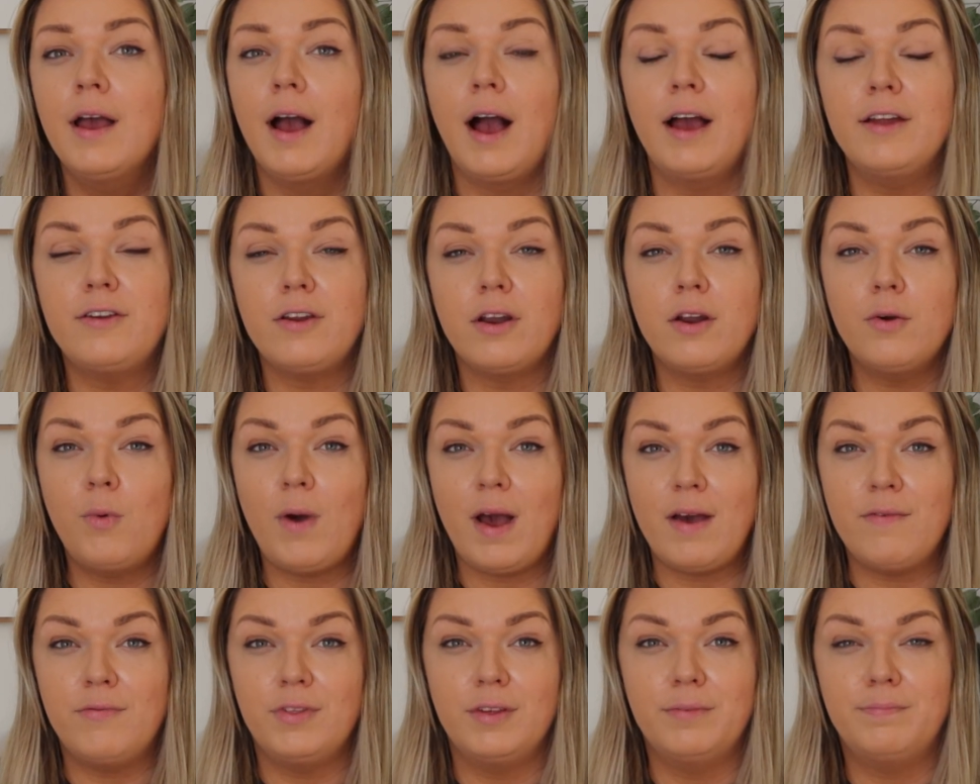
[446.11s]
I don't know,
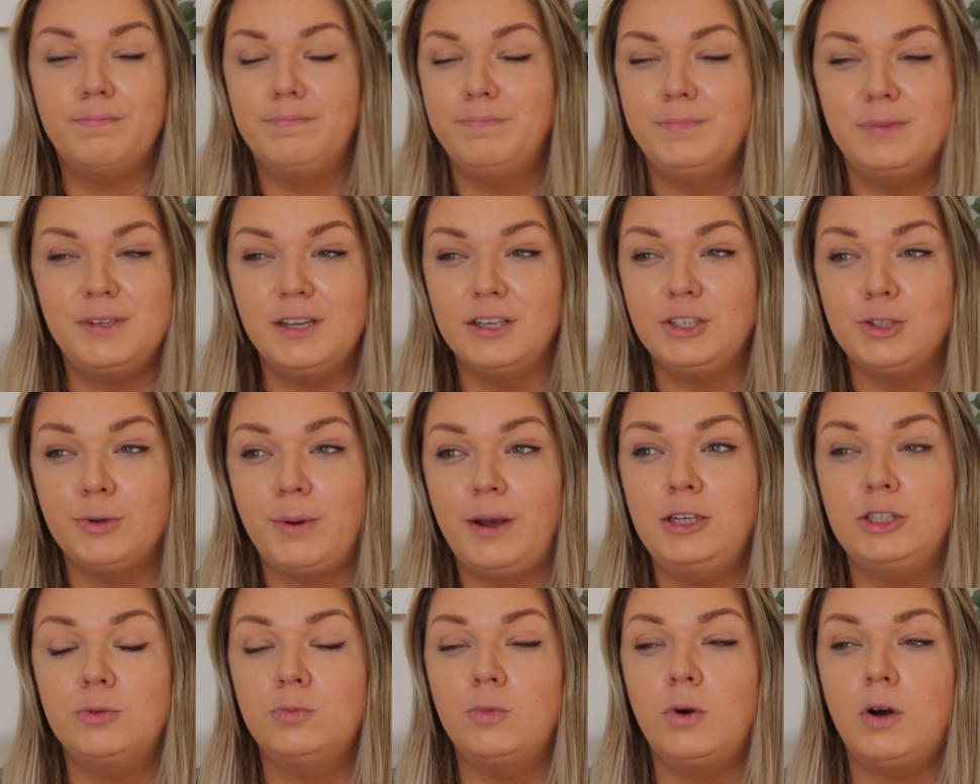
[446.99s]
whatever the
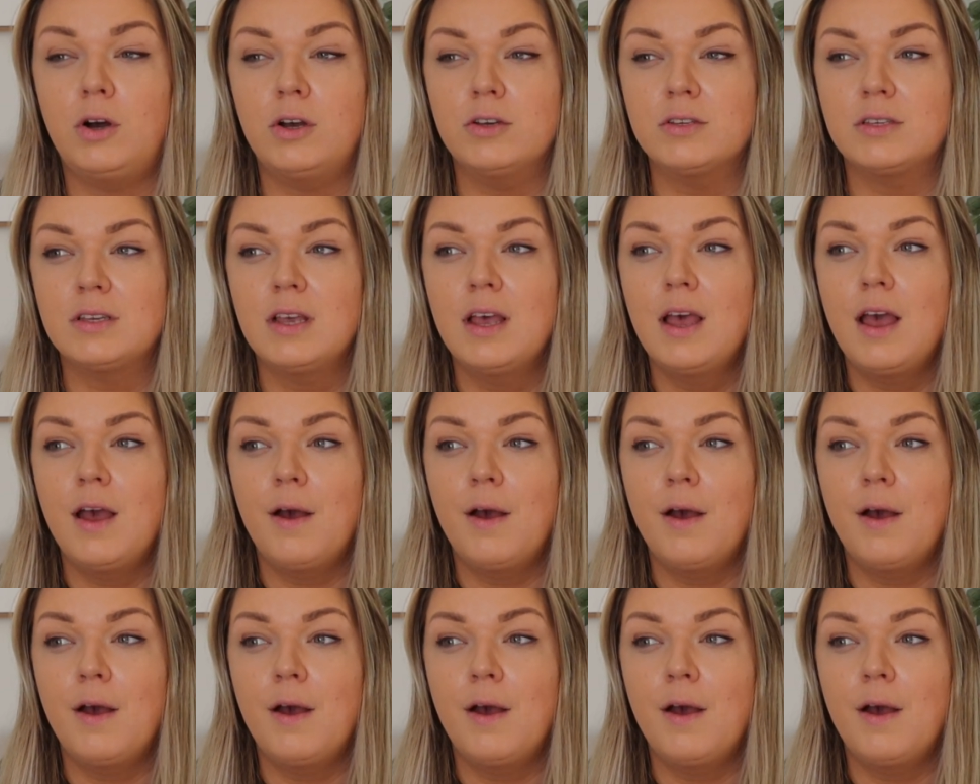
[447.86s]
situation was,